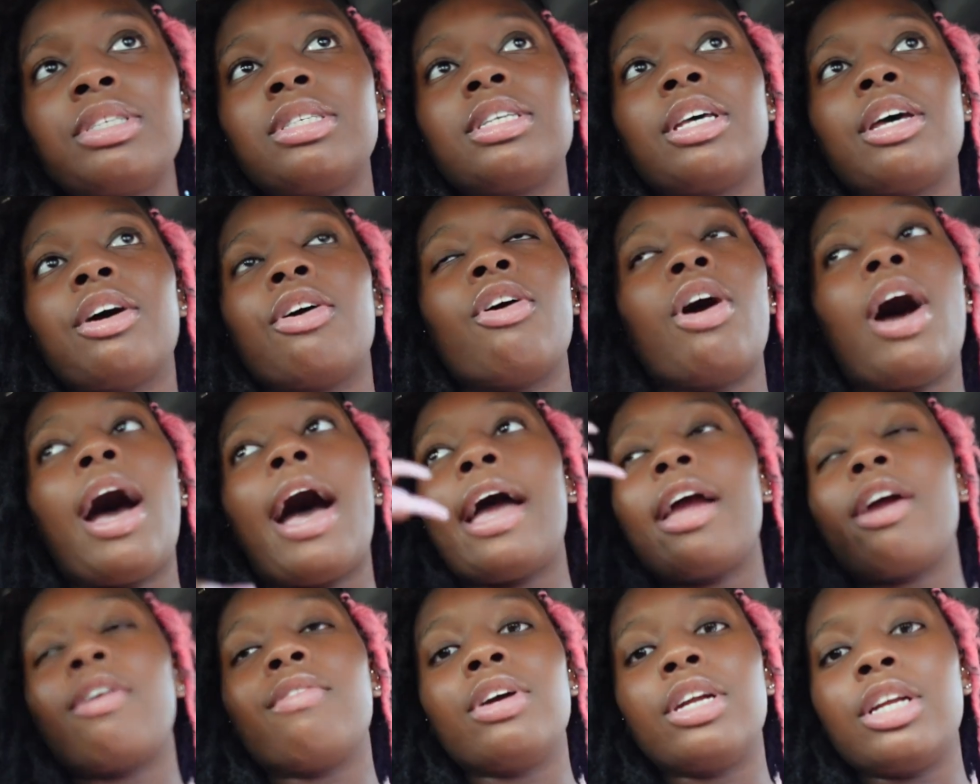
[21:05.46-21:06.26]
sale,
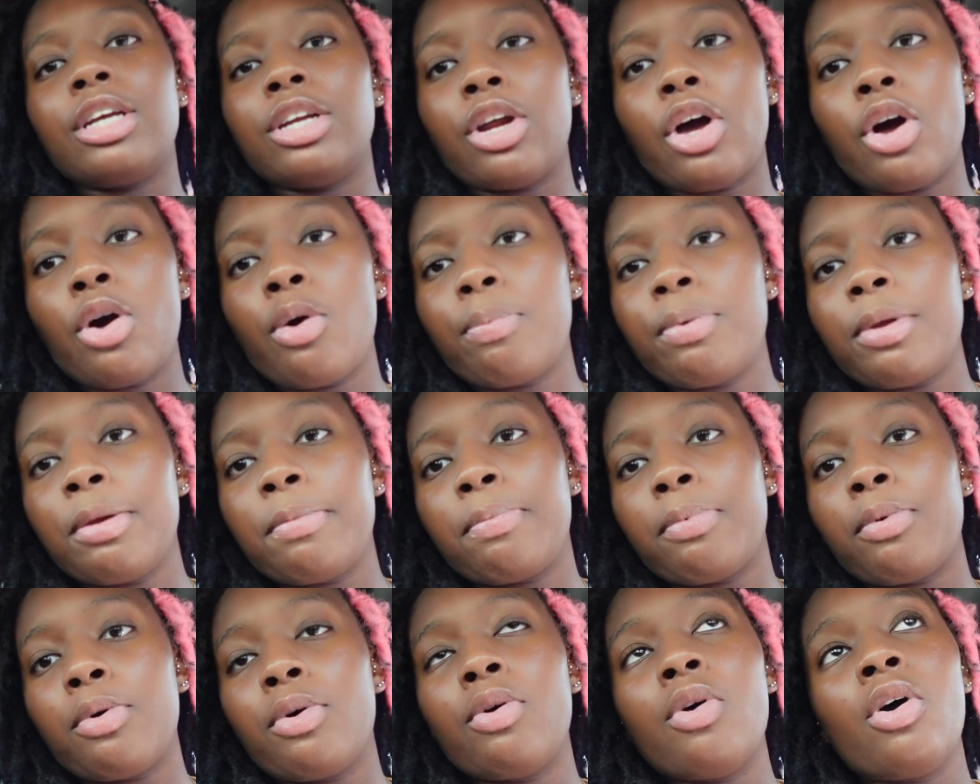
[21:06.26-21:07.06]
I already know
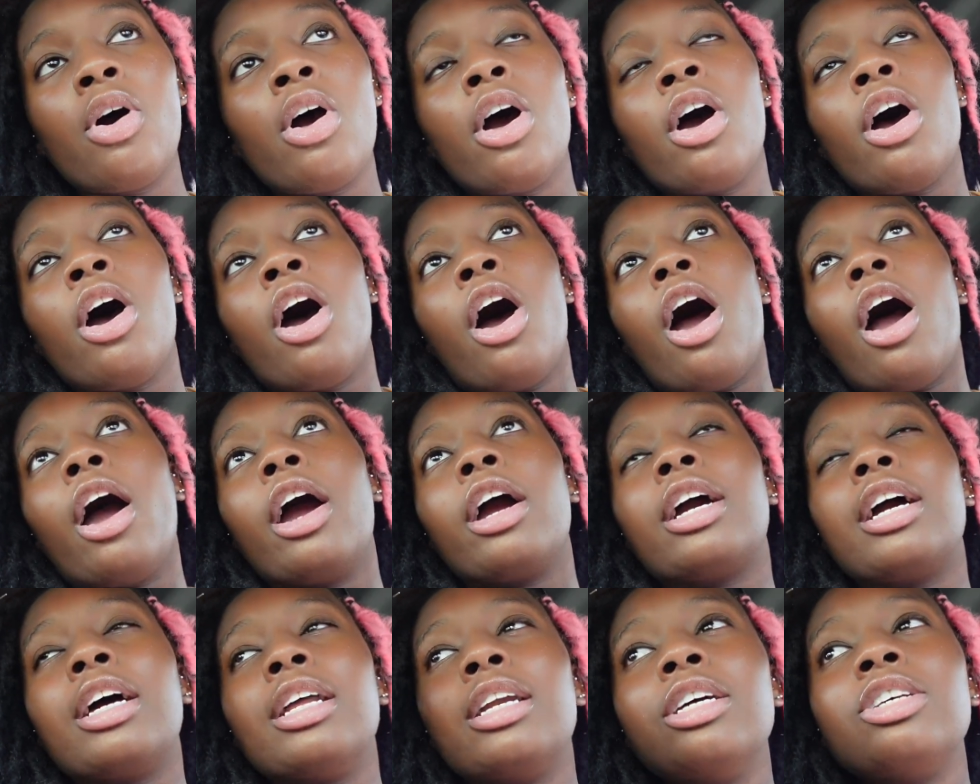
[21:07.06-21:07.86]
people
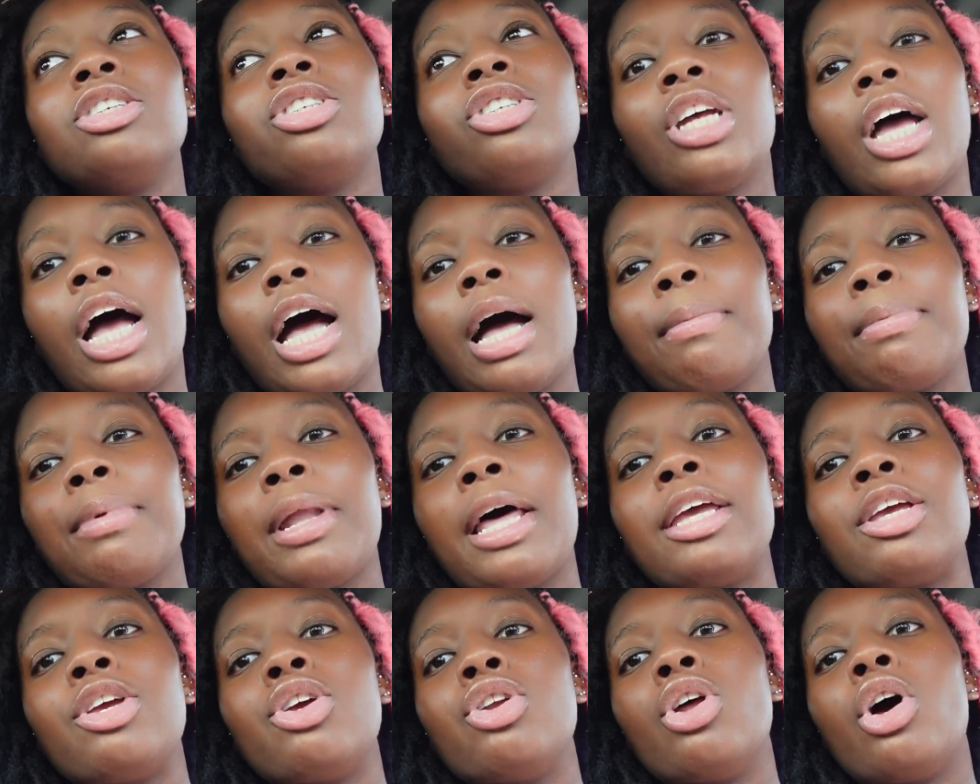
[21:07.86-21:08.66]
are gonna shop,
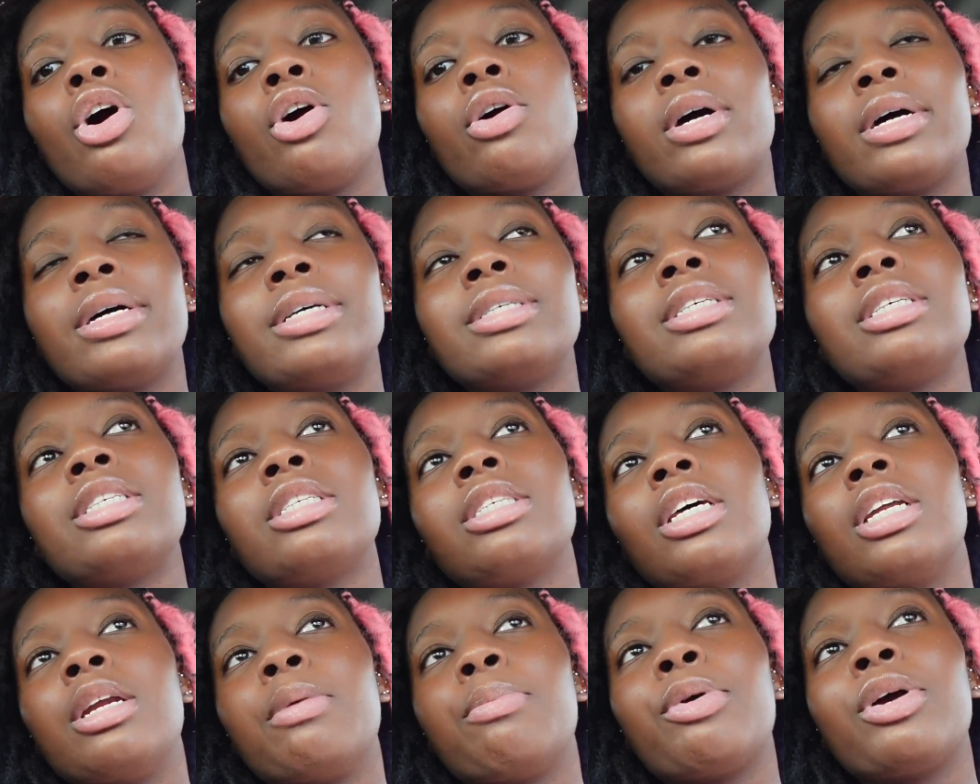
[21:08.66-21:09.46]
like, you know, because
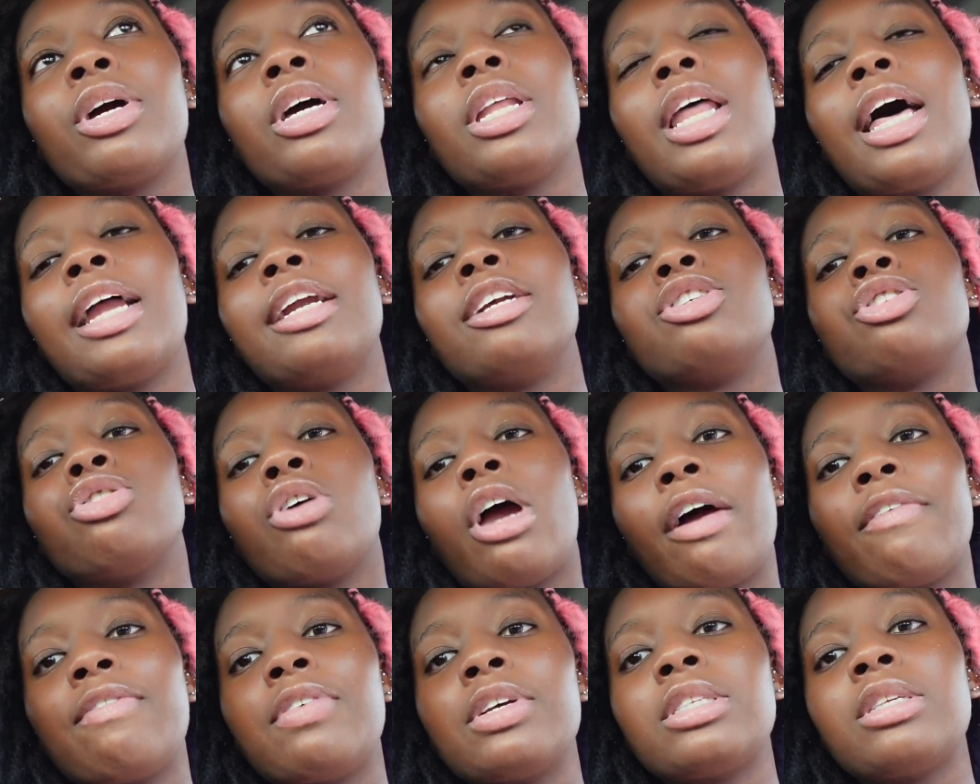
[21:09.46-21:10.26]
it's gonna bring a lot of
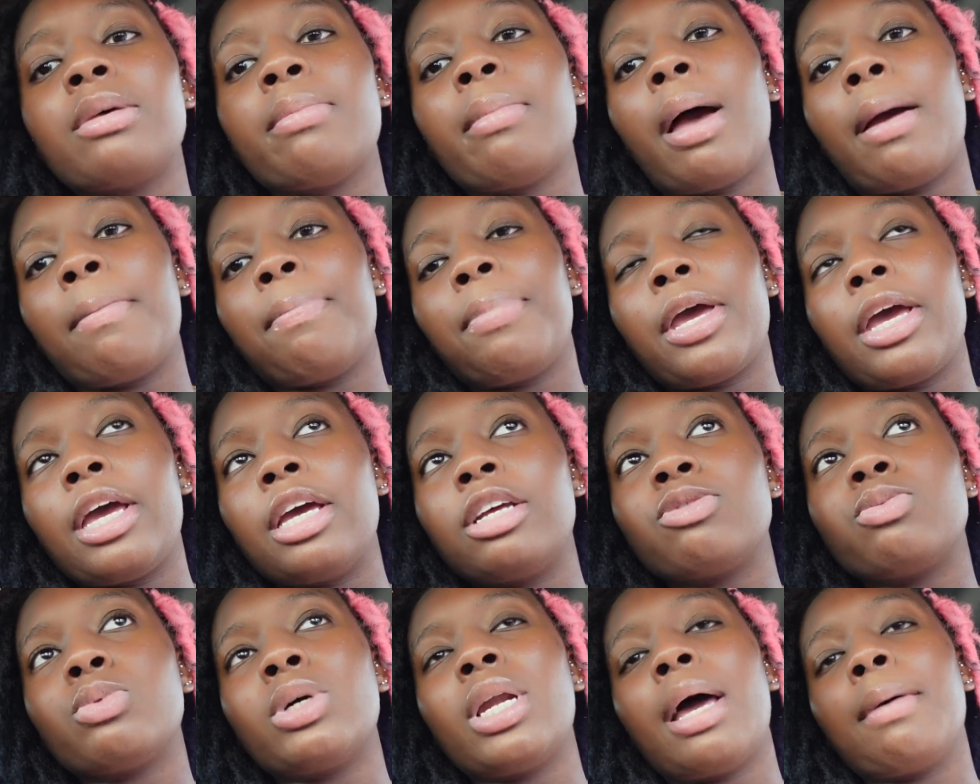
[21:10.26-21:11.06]
traffic to my
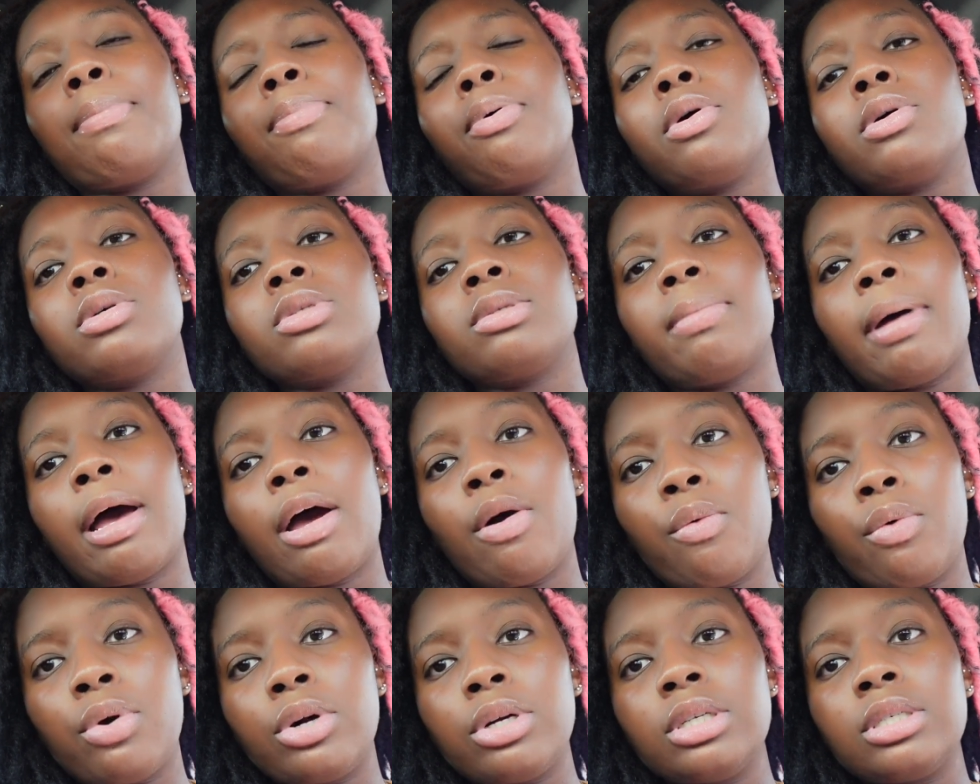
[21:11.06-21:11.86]
page when I post
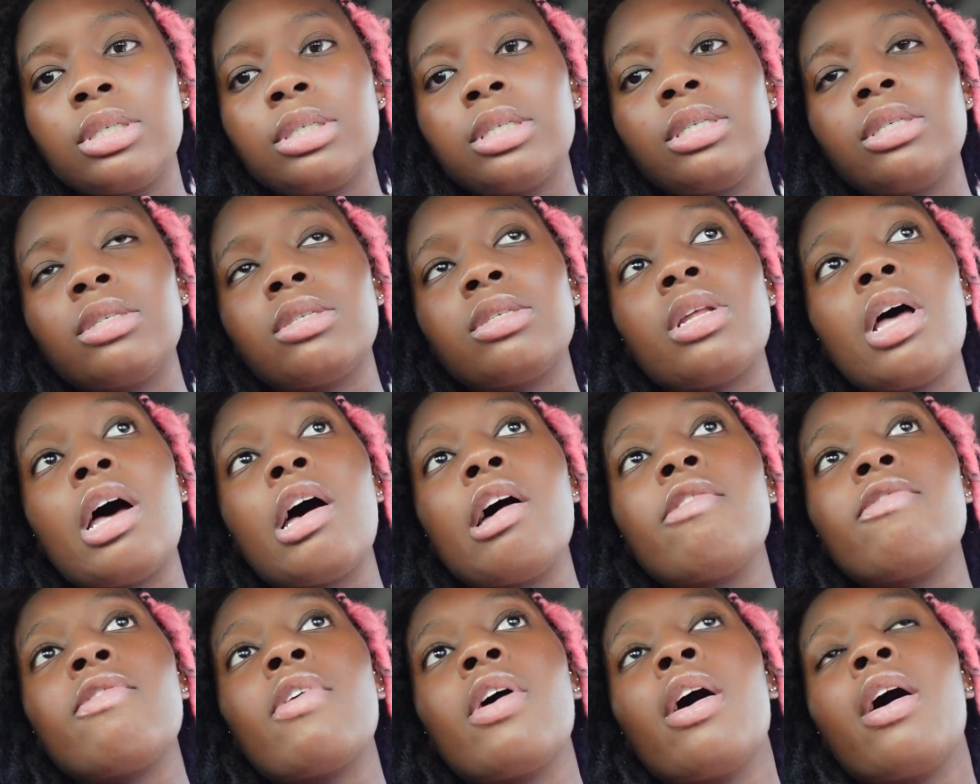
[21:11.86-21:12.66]
my orders and
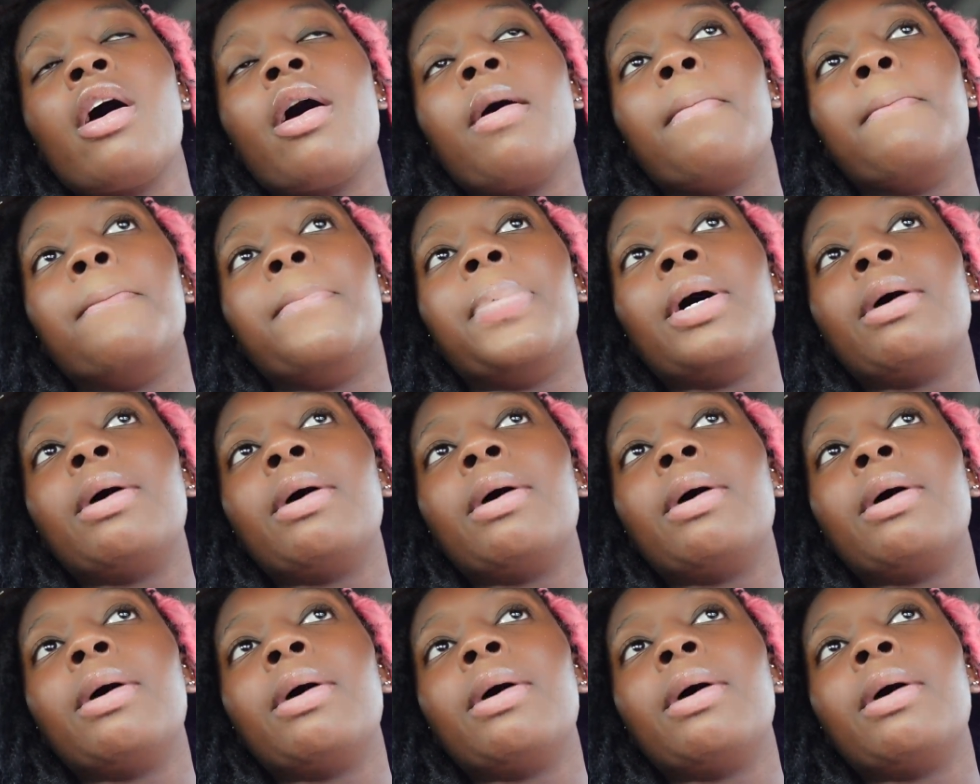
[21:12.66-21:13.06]
stuff.